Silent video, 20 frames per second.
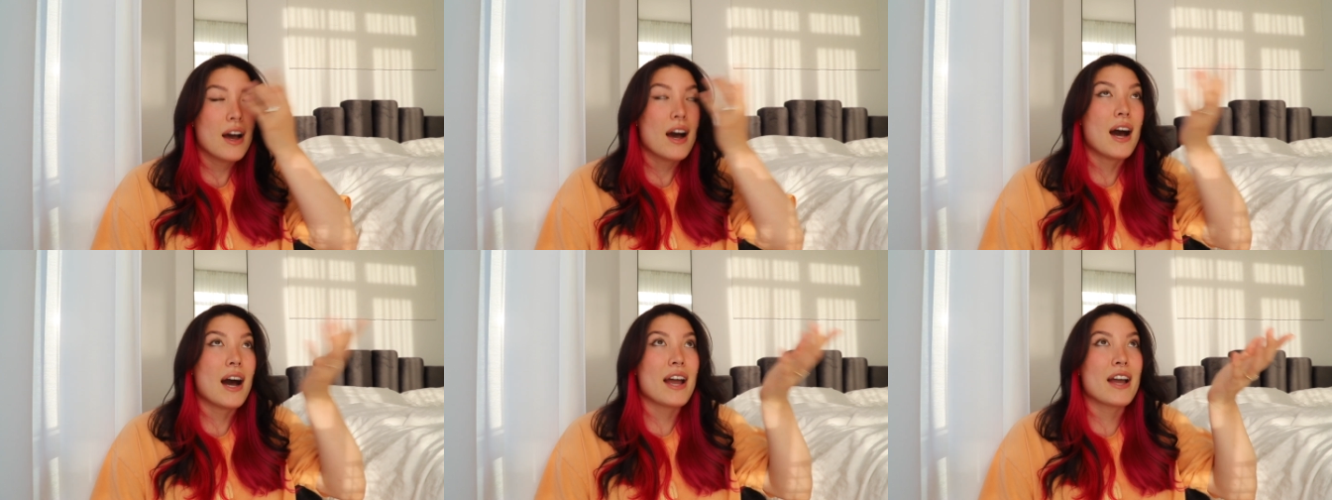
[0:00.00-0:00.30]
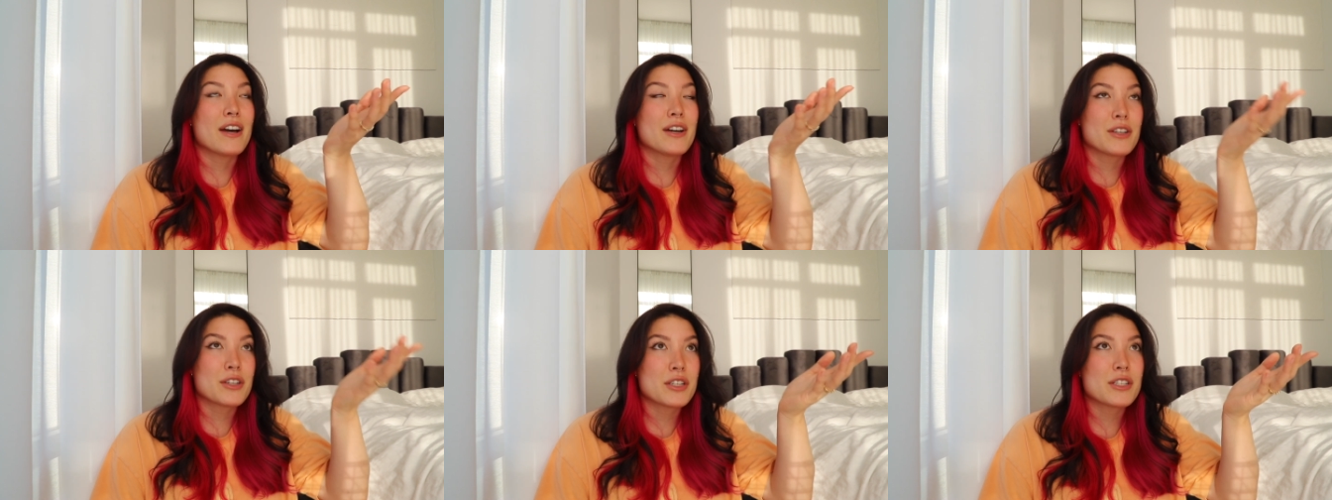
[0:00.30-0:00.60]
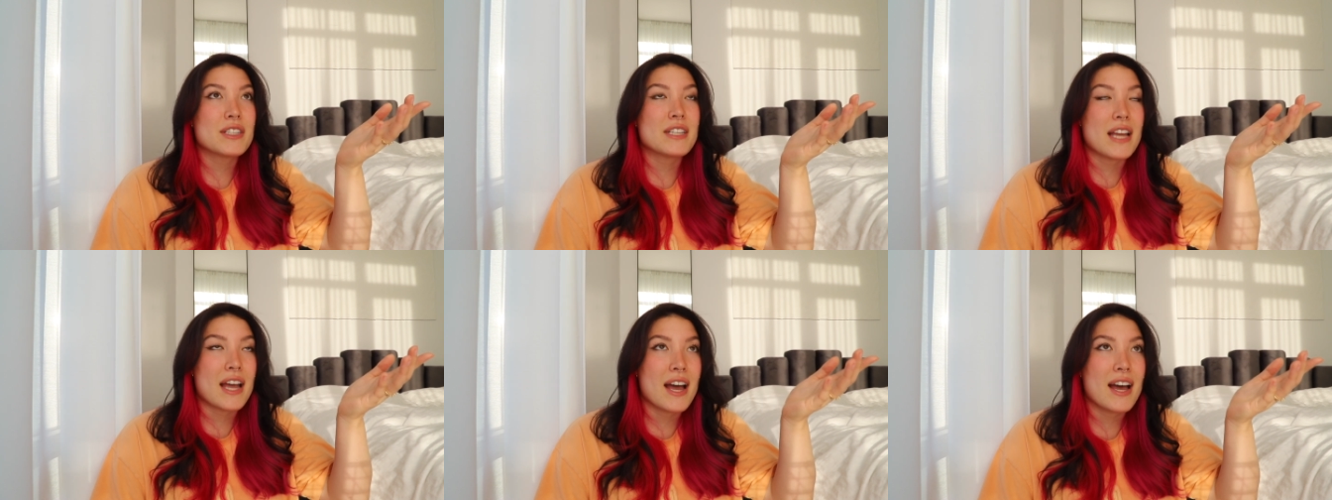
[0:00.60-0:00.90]
I
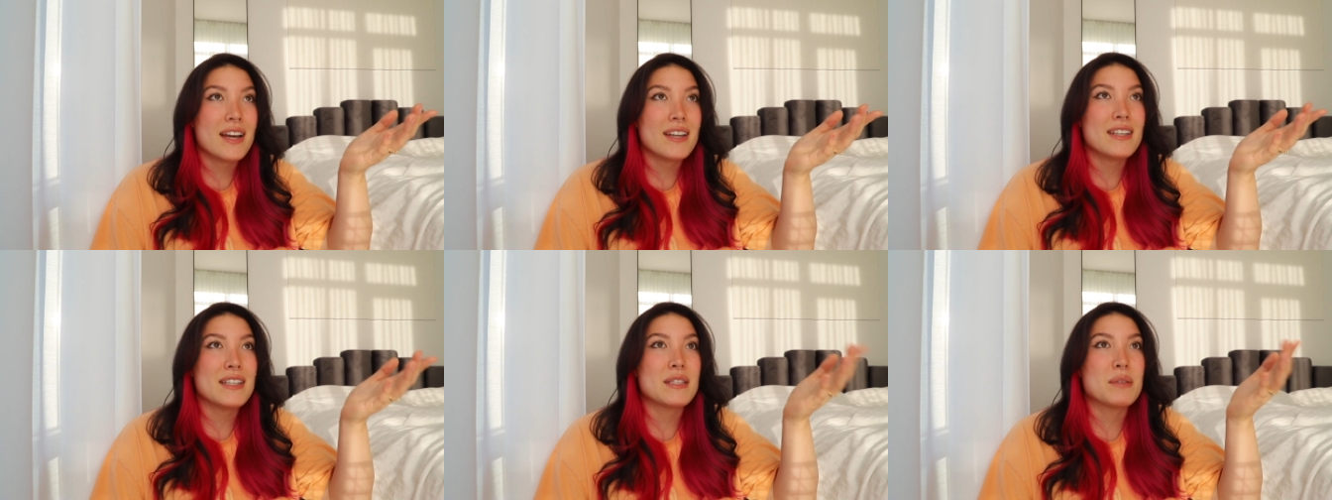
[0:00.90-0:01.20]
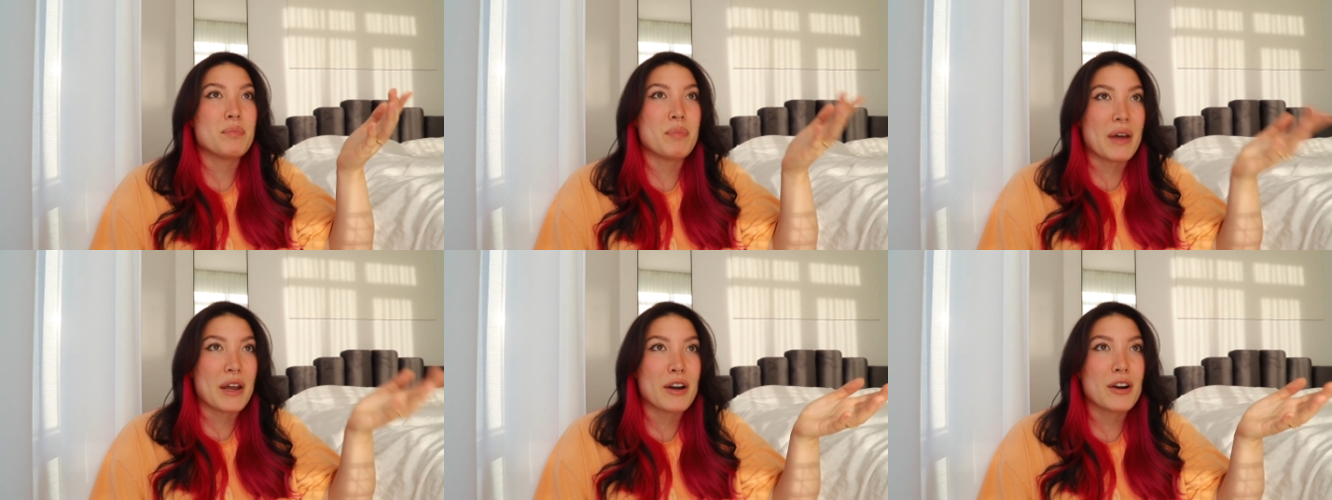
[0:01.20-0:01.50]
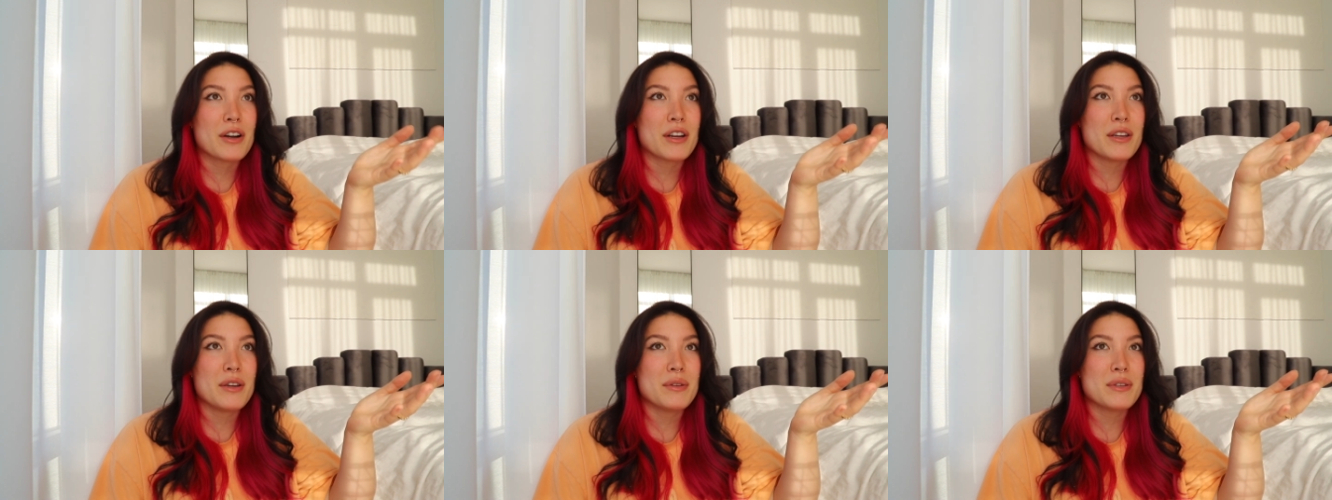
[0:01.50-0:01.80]
understand it's
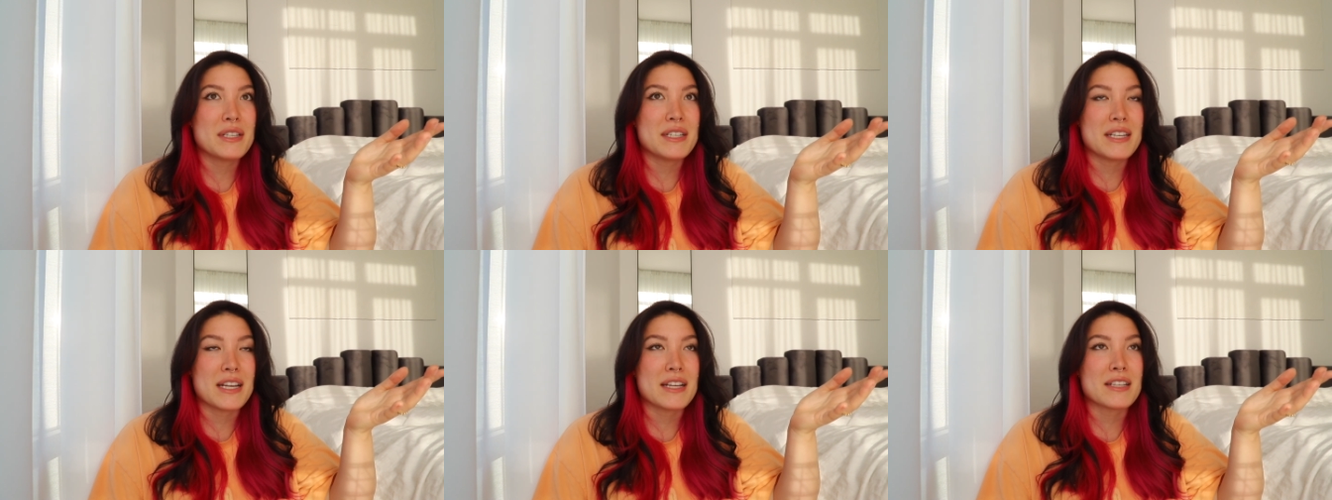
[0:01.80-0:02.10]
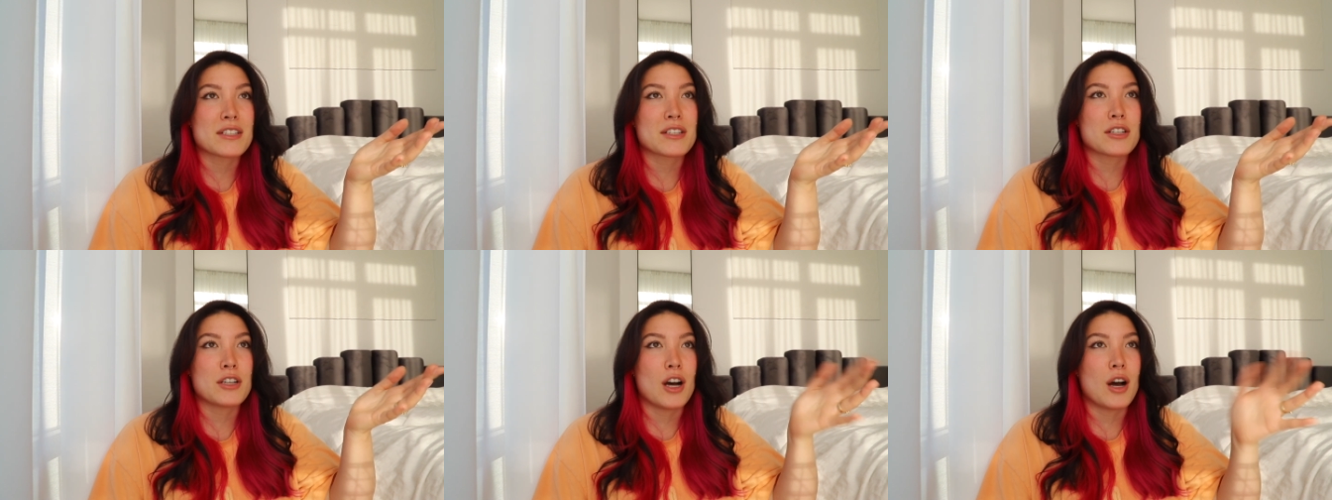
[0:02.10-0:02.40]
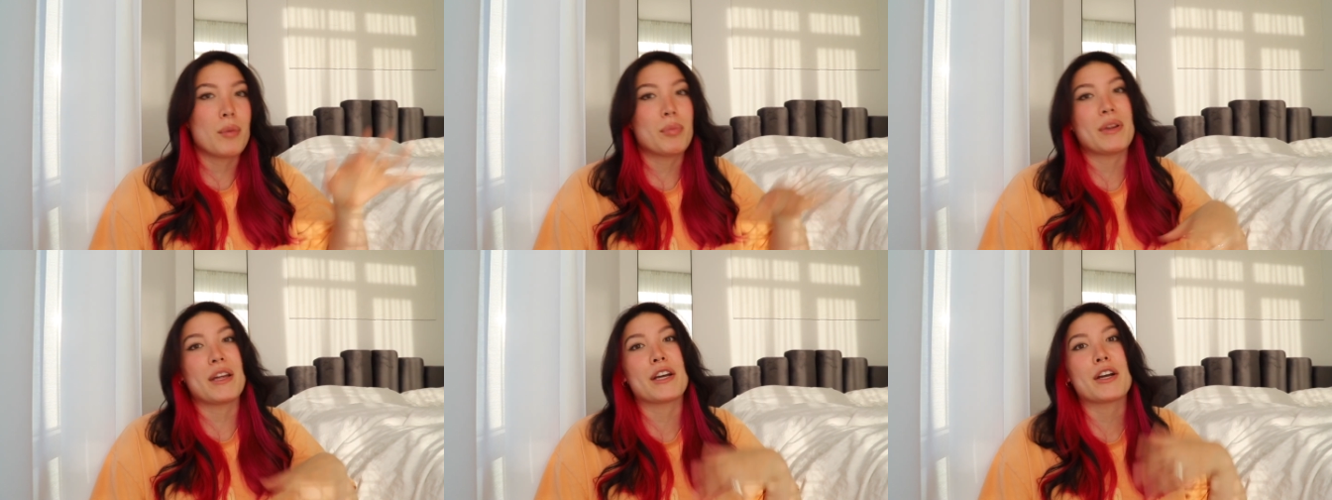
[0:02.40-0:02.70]
better to use a
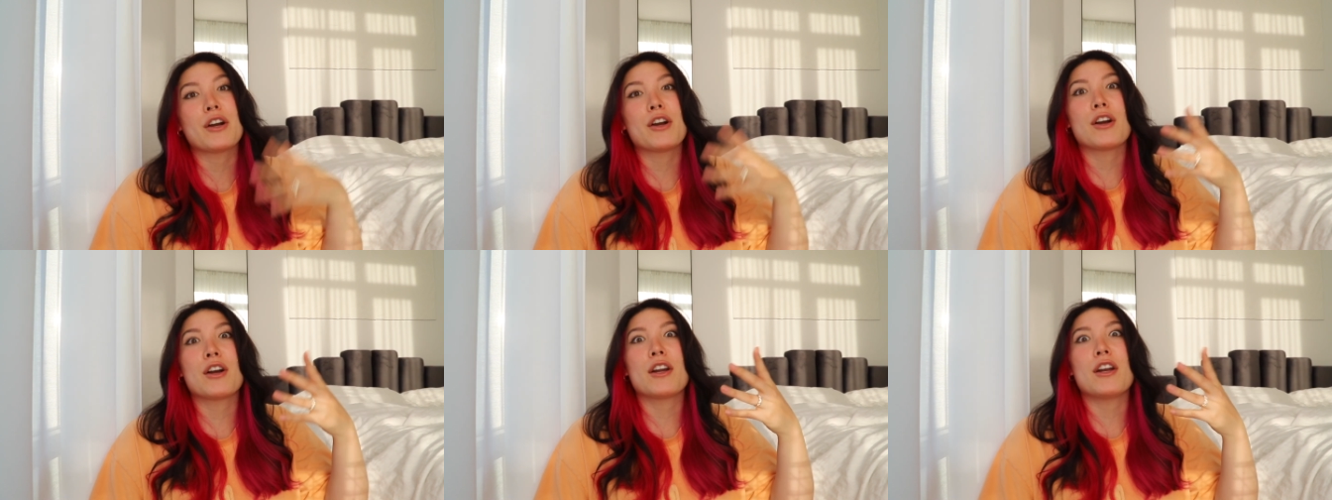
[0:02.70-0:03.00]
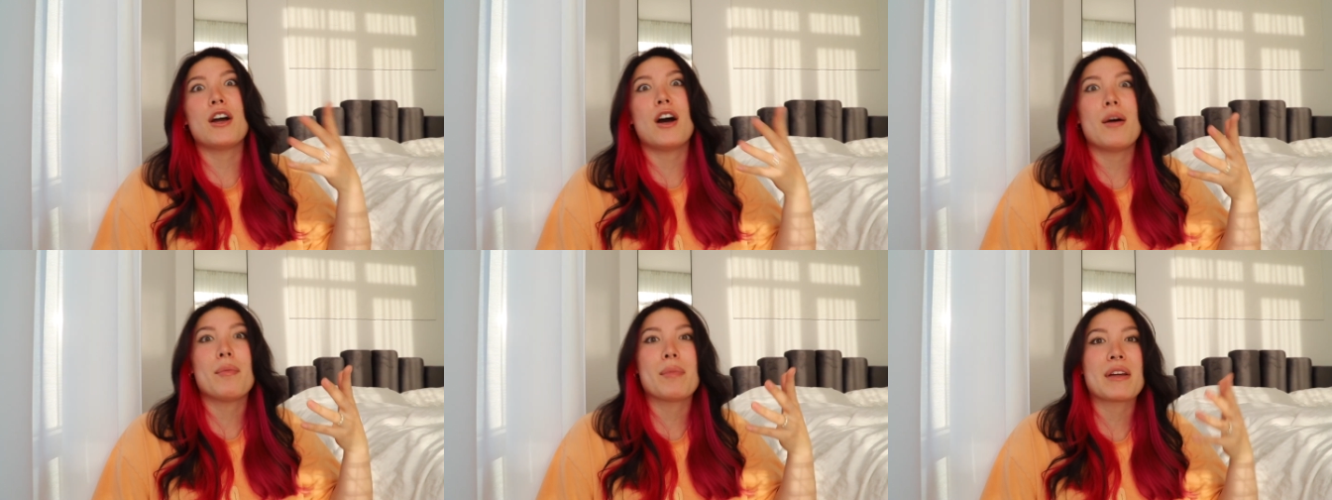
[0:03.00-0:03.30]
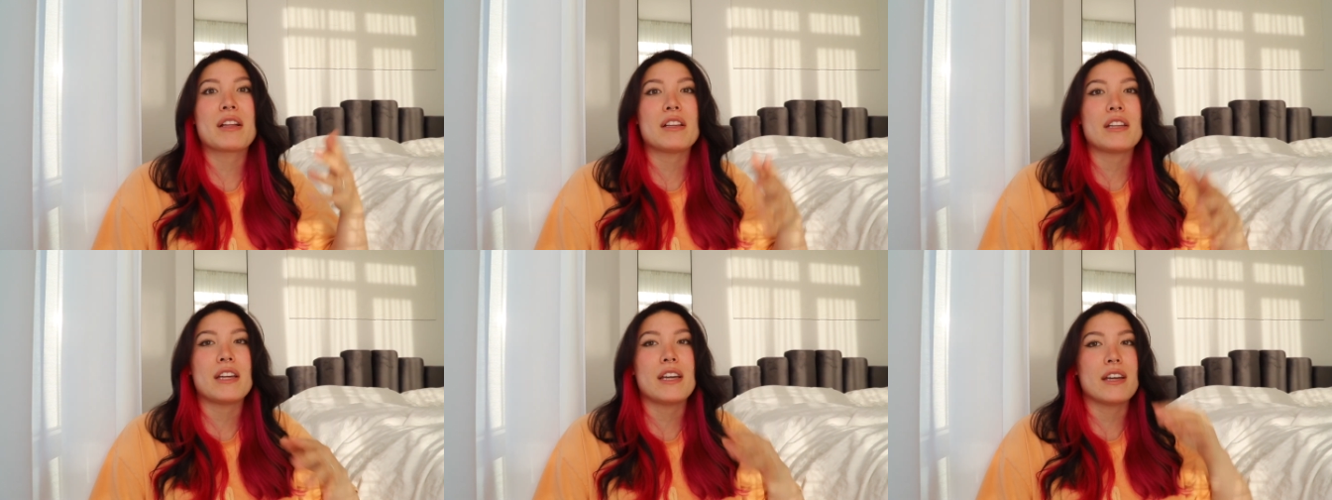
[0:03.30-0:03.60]
desktop like
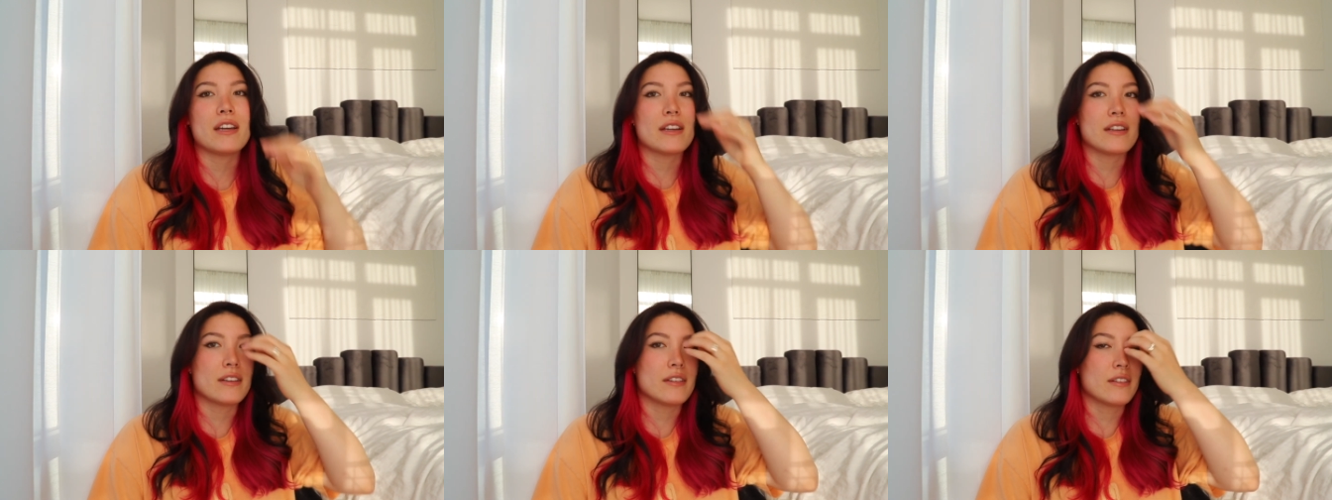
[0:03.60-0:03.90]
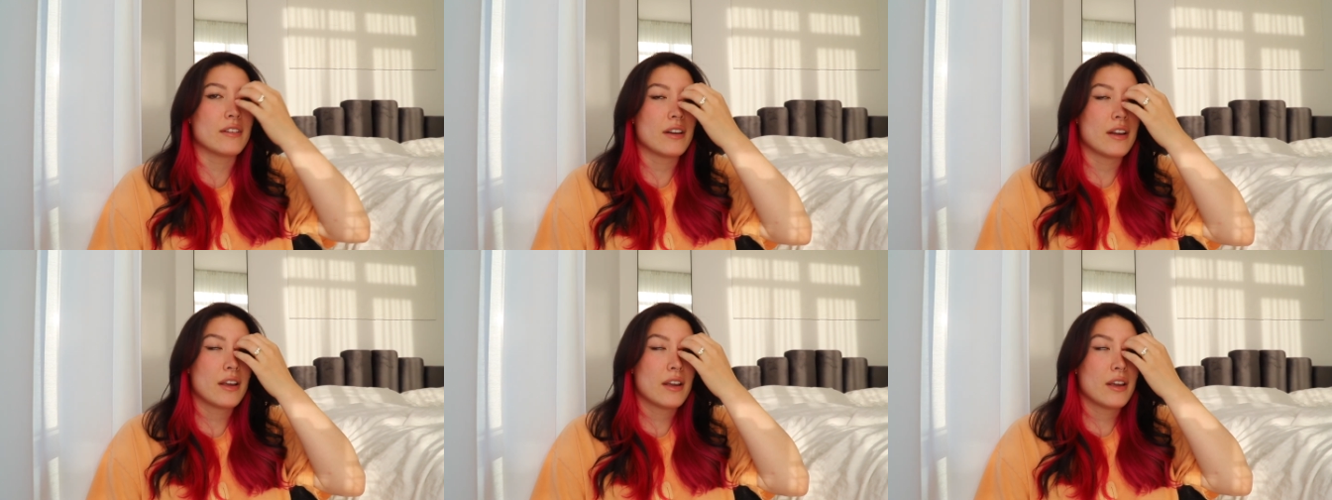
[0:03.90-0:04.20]
ergonomically and